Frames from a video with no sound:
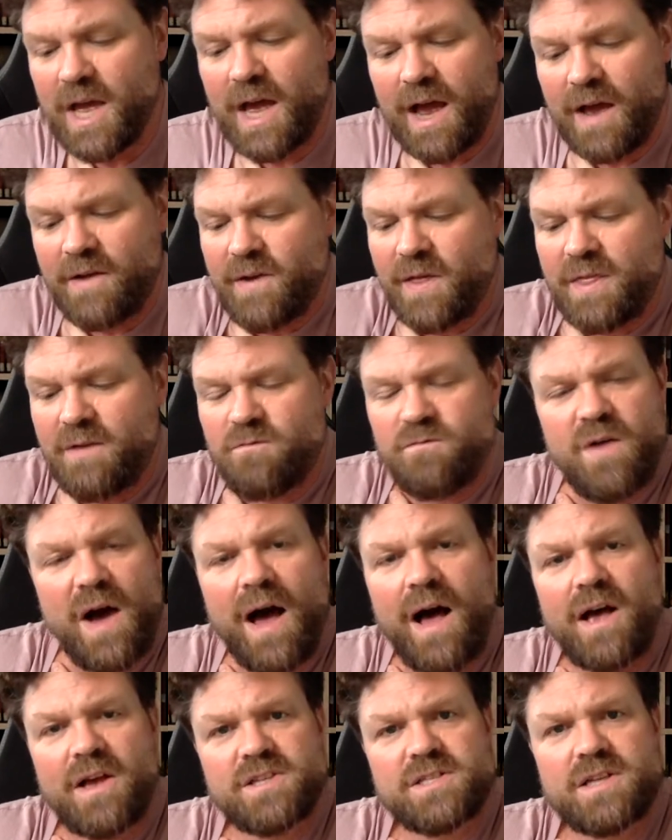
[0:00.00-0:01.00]
another
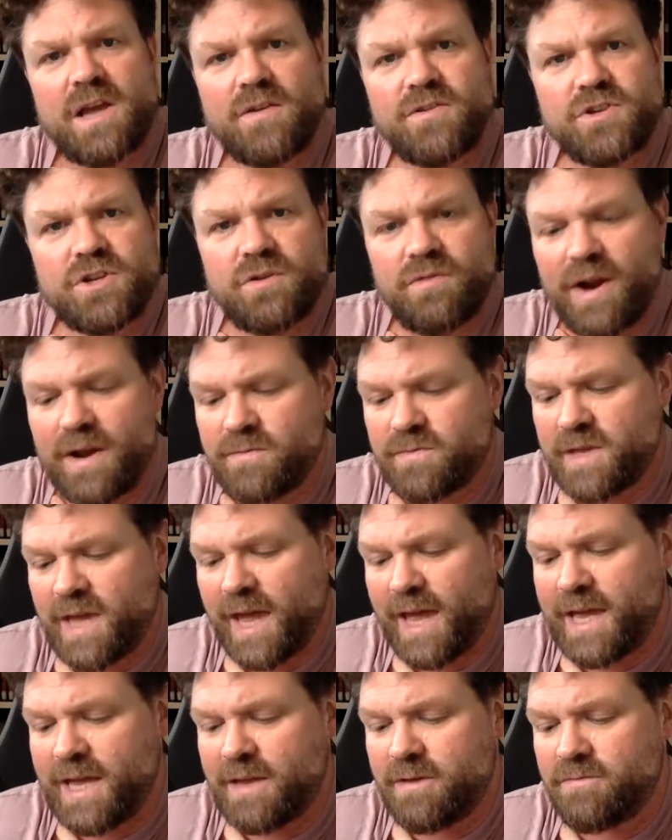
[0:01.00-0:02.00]
vast underground
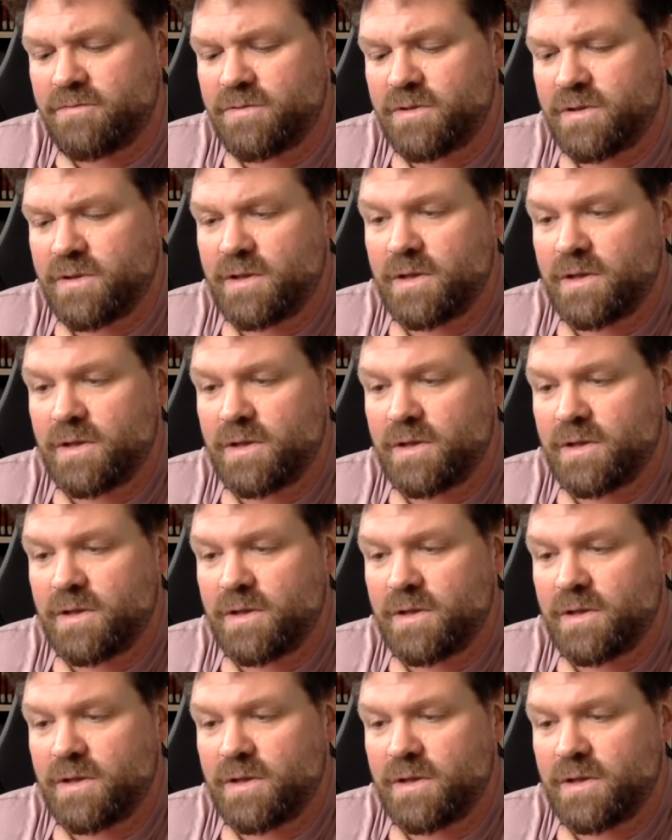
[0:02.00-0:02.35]
cave.